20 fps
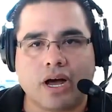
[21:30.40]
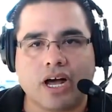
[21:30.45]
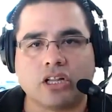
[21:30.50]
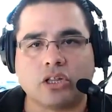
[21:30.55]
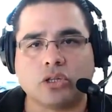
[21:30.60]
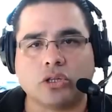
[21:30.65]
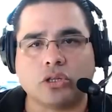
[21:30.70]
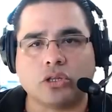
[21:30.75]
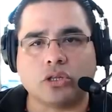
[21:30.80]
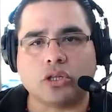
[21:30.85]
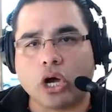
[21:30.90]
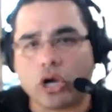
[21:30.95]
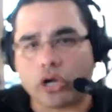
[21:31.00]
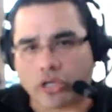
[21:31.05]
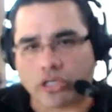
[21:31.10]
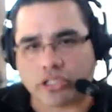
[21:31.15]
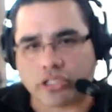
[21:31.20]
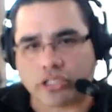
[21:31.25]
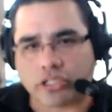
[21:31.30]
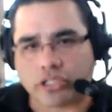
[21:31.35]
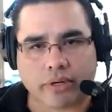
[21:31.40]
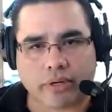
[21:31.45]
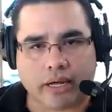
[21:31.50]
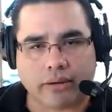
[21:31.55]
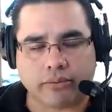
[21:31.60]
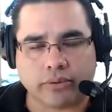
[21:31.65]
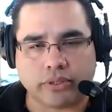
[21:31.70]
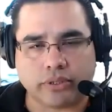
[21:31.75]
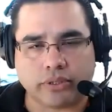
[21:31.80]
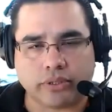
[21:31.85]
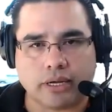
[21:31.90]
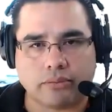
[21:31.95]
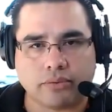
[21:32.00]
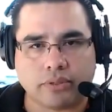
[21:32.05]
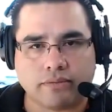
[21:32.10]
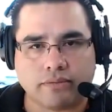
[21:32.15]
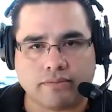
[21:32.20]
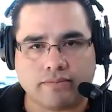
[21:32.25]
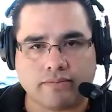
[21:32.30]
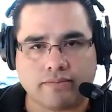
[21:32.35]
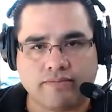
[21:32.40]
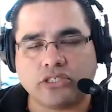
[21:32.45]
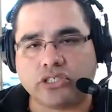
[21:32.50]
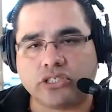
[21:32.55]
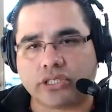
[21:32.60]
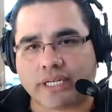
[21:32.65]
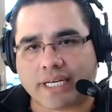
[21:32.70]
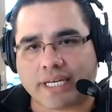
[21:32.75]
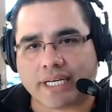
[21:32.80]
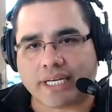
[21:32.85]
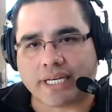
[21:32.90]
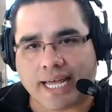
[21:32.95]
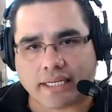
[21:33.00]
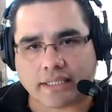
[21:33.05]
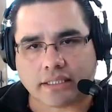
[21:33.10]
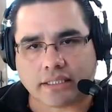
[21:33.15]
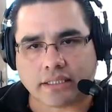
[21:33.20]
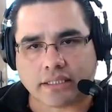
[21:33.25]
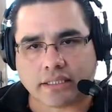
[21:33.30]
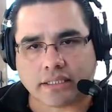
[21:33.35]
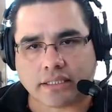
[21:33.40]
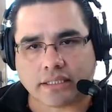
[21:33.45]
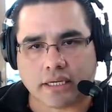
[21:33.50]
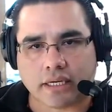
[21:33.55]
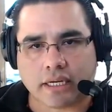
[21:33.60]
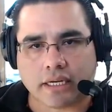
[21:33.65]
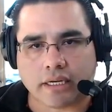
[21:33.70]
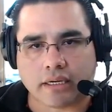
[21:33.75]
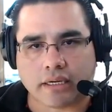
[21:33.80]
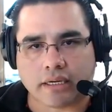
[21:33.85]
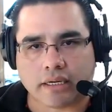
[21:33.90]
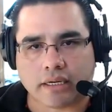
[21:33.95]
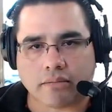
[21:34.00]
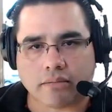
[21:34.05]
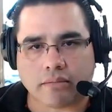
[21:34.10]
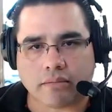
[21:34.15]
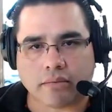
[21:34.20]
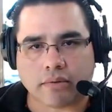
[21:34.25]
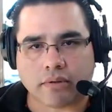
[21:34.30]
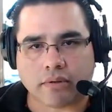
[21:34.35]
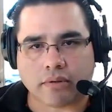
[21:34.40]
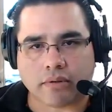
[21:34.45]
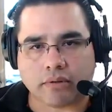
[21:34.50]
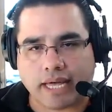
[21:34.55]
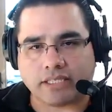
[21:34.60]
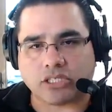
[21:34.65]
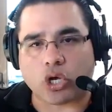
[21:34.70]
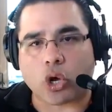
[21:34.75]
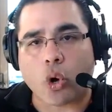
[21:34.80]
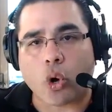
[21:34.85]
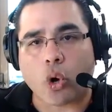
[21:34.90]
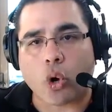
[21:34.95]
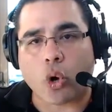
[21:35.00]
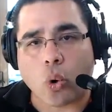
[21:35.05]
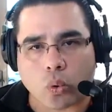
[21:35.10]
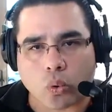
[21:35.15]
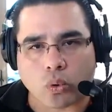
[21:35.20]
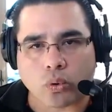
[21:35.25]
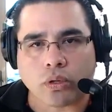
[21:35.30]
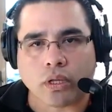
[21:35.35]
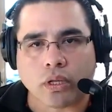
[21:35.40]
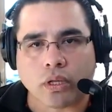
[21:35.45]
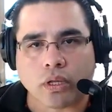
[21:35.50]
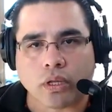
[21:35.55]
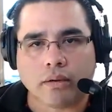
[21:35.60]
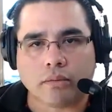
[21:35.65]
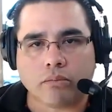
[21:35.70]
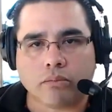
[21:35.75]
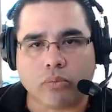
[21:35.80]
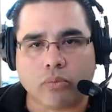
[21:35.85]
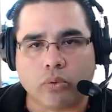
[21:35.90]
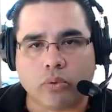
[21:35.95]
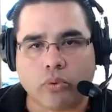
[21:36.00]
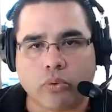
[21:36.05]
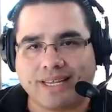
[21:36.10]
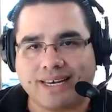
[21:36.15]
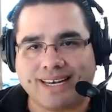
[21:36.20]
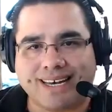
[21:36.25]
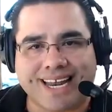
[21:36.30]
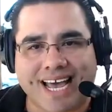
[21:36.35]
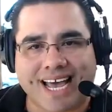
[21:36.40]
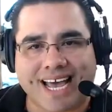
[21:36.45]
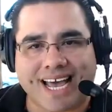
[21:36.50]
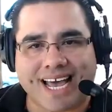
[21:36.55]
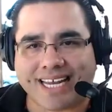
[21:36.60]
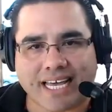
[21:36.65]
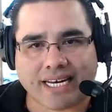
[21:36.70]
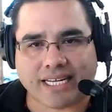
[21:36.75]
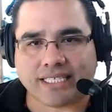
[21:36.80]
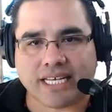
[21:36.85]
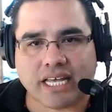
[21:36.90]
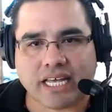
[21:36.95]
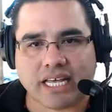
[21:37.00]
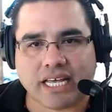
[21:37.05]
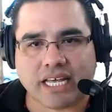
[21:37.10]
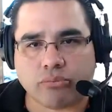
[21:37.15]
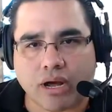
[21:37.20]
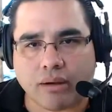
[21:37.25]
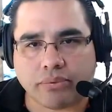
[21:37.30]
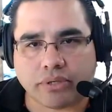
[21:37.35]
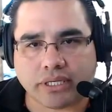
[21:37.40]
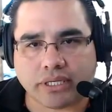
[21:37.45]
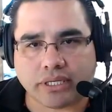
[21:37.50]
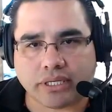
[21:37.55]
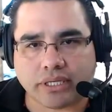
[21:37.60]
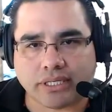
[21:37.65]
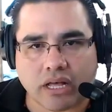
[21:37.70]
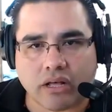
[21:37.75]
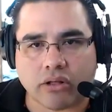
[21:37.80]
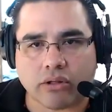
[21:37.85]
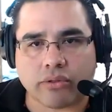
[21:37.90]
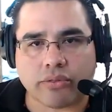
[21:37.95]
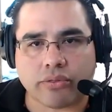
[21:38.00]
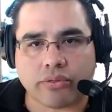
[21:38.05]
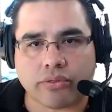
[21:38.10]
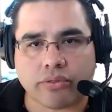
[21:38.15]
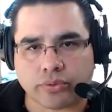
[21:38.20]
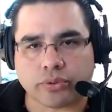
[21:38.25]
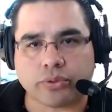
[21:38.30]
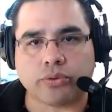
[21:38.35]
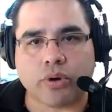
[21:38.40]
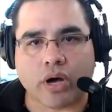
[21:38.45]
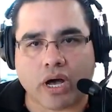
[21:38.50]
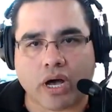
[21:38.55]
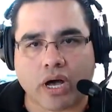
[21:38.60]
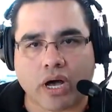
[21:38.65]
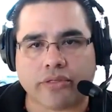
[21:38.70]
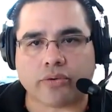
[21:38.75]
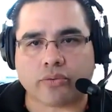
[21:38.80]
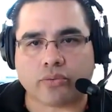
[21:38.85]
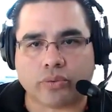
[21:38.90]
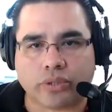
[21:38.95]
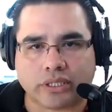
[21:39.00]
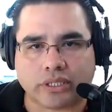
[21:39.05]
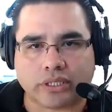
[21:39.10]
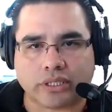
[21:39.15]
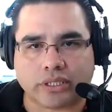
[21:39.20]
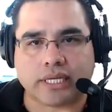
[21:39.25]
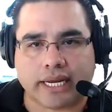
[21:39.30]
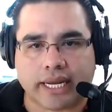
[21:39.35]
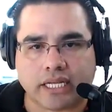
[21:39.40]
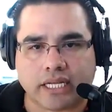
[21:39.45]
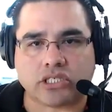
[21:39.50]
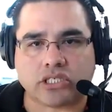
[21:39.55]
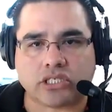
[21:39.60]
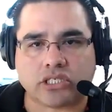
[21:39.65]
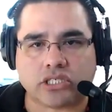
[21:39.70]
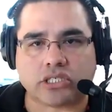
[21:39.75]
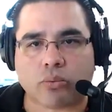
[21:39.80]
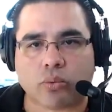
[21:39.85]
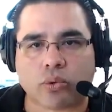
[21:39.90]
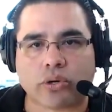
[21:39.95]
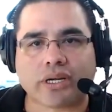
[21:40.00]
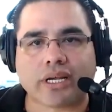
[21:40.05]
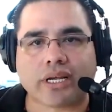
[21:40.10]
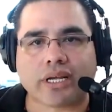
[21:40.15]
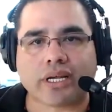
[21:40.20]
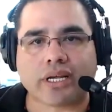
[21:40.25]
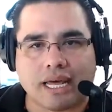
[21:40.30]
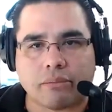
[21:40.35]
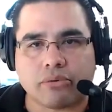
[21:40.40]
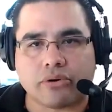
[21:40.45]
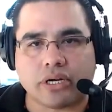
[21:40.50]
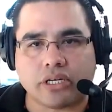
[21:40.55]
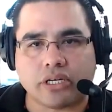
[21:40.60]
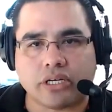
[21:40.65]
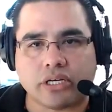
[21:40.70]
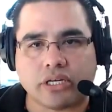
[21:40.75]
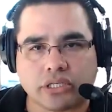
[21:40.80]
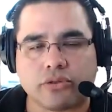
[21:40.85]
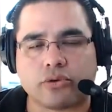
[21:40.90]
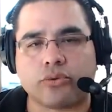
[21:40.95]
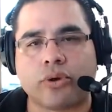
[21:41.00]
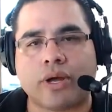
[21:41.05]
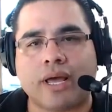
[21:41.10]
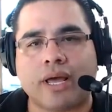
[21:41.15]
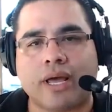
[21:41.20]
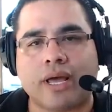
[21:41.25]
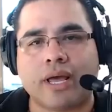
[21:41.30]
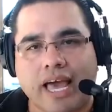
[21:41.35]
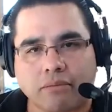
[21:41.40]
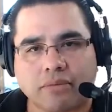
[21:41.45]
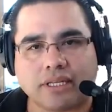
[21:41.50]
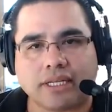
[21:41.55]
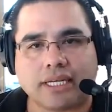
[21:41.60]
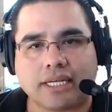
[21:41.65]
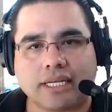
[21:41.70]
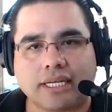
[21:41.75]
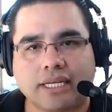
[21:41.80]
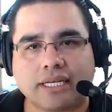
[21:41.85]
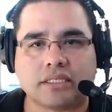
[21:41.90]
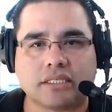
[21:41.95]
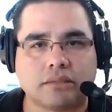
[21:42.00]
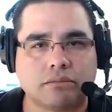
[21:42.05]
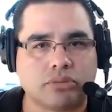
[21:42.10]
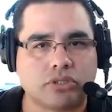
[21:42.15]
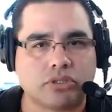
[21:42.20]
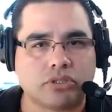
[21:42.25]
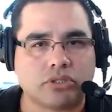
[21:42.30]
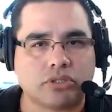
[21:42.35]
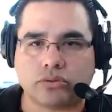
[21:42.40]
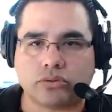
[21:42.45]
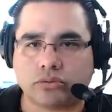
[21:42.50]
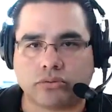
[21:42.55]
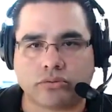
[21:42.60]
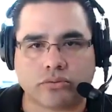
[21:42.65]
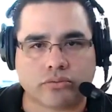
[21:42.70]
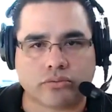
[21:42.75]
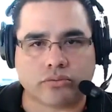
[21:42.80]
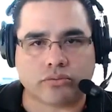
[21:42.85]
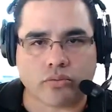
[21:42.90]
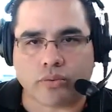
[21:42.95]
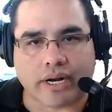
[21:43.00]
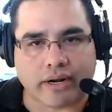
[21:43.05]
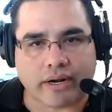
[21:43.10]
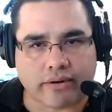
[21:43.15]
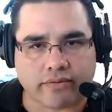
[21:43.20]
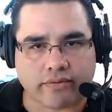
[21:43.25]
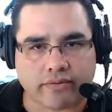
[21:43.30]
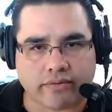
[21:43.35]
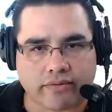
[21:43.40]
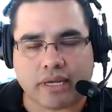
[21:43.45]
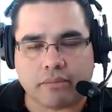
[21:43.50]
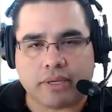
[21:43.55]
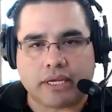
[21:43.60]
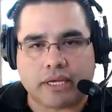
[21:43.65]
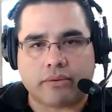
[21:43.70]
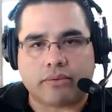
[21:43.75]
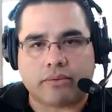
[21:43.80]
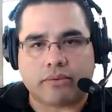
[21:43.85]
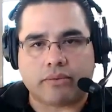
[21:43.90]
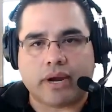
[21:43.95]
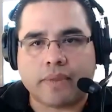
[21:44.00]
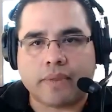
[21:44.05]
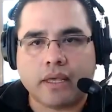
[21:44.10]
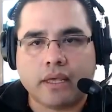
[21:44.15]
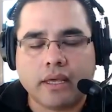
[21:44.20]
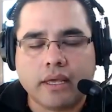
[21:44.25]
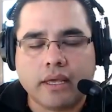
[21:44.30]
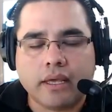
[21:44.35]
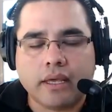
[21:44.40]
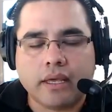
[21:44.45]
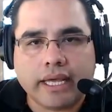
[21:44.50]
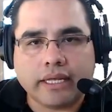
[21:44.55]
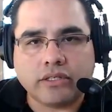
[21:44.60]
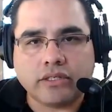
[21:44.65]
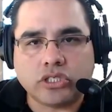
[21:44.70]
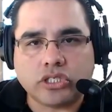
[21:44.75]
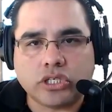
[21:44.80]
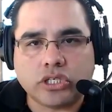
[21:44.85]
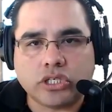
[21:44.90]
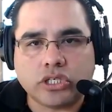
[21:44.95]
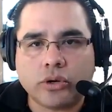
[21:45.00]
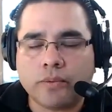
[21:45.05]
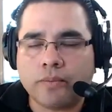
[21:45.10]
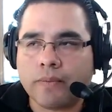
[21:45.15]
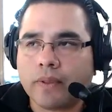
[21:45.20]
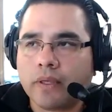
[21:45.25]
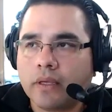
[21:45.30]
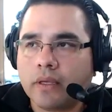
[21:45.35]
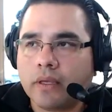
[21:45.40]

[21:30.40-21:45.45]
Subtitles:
a large, I would venture to guess, as a whole, more than 9 out of 10 properties sell through other real estate agents that work in collaboration through MLS systems, through whatever it may be, right? And so